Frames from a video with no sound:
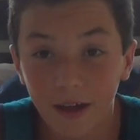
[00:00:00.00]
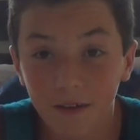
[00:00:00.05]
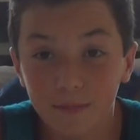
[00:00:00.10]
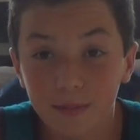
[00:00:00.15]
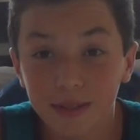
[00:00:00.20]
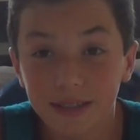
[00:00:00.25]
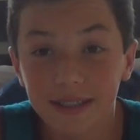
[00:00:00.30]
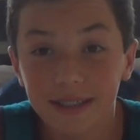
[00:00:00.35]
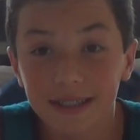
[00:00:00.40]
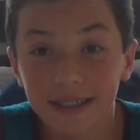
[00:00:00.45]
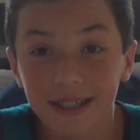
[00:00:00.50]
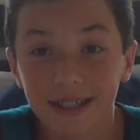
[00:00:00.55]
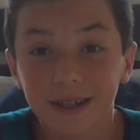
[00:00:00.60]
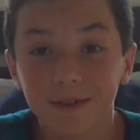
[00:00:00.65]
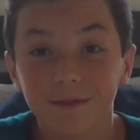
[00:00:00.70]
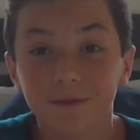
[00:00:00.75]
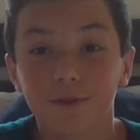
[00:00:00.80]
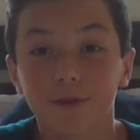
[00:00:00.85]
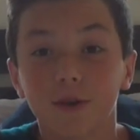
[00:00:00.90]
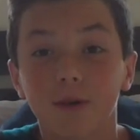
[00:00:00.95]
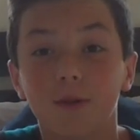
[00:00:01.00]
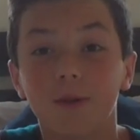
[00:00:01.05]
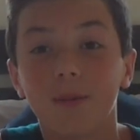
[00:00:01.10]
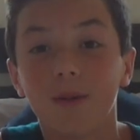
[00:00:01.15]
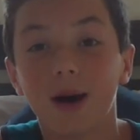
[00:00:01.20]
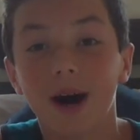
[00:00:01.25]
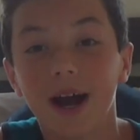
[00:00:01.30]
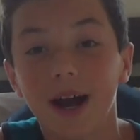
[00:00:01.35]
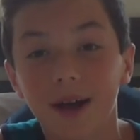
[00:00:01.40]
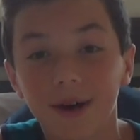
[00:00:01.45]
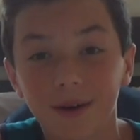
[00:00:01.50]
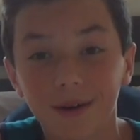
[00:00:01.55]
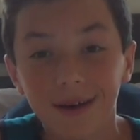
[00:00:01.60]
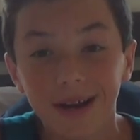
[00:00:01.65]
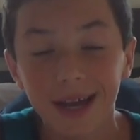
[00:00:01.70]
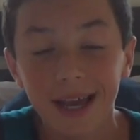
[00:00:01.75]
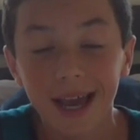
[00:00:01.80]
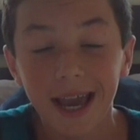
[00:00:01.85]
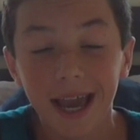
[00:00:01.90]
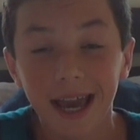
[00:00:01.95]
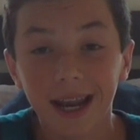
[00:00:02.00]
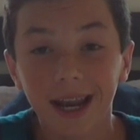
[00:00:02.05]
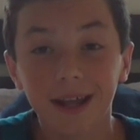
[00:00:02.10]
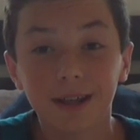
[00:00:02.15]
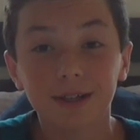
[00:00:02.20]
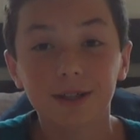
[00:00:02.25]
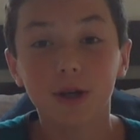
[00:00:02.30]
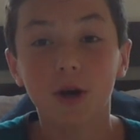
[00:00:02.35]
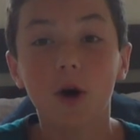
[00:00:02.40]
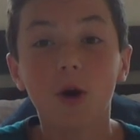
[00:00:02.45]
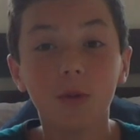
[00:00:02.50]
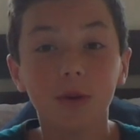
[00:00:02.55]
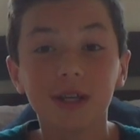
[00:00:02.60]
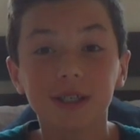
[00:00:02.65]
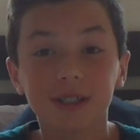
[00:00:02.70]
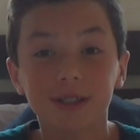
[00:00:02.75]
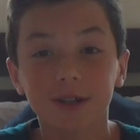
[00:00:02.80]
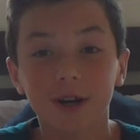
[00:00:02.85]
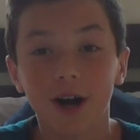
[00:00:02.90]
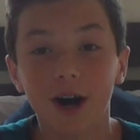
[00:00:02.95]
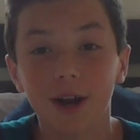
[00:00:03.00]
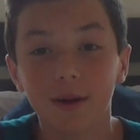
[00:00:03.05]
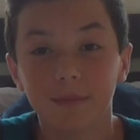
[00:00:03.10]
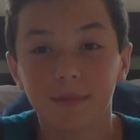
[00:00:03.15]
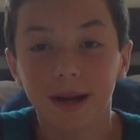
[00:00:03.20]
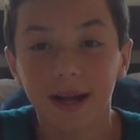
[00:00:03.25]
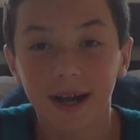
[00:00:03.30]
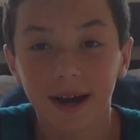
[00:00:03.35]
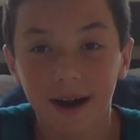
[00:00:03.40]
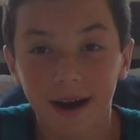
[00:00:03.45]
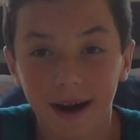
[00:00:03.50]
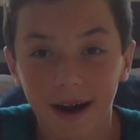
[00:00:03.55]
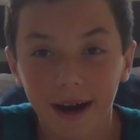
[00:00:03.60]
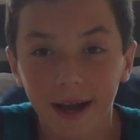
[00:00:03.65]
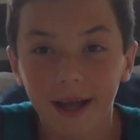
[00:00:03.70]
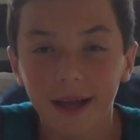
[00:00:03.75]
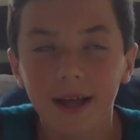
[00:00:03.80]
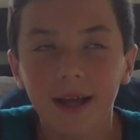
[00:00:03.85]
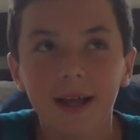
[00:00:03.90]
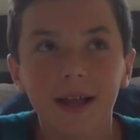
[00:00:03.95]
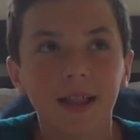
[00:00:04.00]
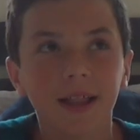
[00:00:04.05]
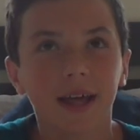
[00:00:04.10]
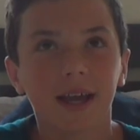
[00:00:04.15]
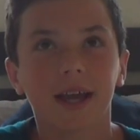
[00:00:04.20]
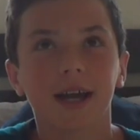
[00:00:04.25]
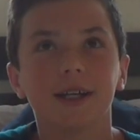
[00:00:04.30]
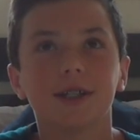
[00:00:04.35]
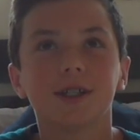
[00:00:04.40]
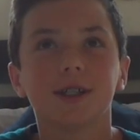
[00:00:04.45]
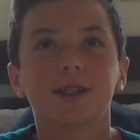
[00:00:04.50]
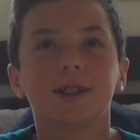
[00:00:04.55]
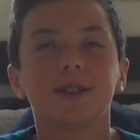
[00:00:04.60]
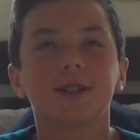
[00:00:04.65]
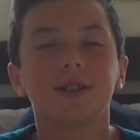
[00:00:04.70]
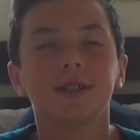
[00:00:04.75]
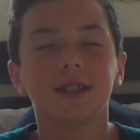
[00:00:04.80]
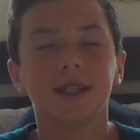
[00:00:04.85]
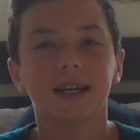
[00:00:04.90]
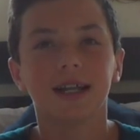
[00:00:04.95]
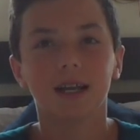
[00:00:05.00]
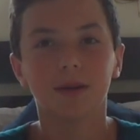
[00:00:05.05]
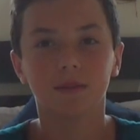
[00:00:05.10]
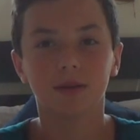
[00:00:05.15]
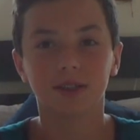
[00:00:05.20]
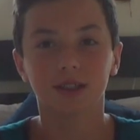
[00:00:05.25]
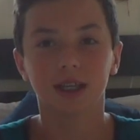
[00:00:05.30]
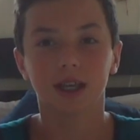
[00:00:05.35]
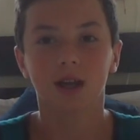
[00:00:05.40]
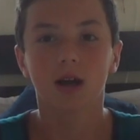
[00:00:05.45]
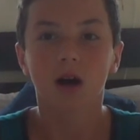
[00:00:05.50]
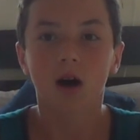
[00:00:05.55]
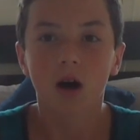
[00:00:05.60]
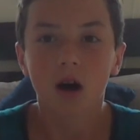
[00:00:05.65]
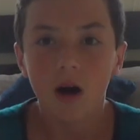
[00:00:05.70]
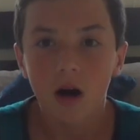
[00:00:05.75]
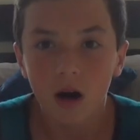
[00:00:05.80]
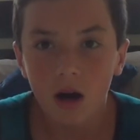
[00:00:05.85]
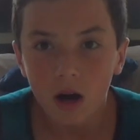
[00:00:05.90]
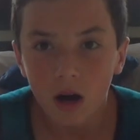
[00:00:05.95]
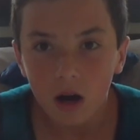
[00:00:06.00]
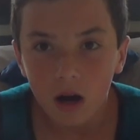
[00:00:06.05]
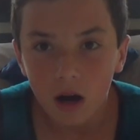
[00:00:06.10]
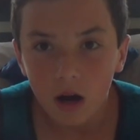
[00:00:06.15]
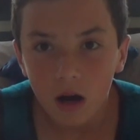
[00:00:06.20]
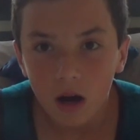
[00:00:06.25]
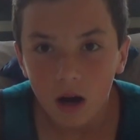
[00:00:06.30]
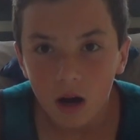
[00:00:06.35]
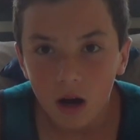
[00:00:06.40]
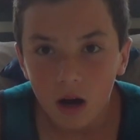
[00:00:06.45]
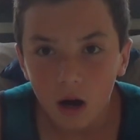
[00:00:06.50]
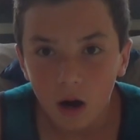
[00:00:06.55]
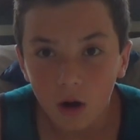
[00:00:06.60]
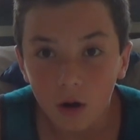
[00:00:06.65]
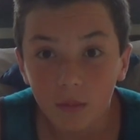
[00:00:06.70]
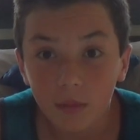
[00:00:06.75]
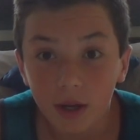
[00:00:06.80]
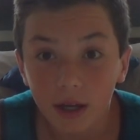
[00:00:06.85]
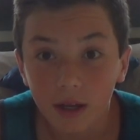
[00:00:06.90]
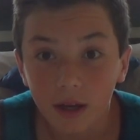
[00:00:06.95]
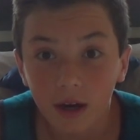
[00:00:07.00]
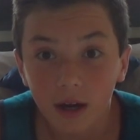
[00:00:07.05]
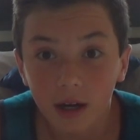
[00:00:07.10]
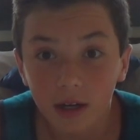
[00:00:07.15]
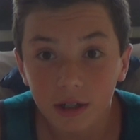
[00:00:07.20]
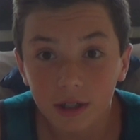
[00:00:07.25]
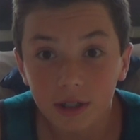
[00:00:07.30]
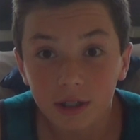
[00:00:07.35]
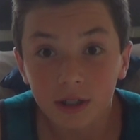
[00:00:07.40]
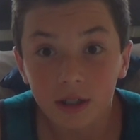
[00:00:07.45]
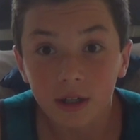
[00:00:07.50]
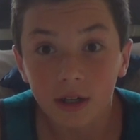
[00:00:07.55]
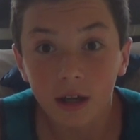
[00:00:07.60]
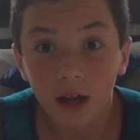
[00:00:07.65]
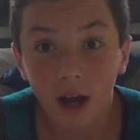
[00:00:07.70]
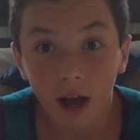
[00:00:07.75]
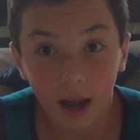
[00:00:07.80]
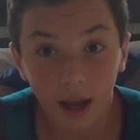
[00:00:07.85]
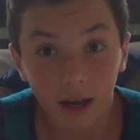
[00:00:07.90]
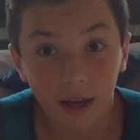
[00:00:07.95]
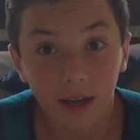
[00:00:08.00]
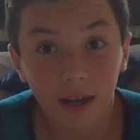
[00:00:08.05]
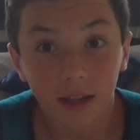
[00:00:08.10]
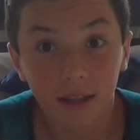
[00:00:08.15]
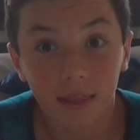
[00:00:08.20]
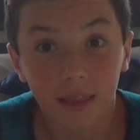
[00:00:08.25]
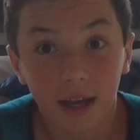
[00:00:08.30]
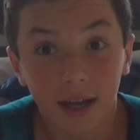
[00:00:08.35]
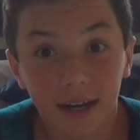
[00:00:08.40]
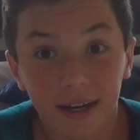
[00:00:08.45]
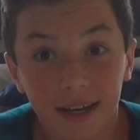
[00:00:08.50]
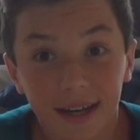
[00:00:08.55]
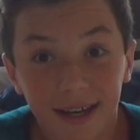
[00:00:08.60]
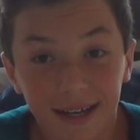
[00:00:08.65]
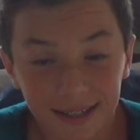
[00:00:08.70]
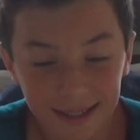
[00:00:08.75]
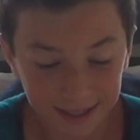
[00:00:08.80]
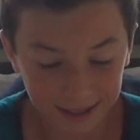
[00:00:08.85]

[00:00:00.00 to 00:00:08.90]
I've been seeing it for a while, and it's always caught my eye. Like, I just see it, and I'm just like, oh my gosh, I need that deck.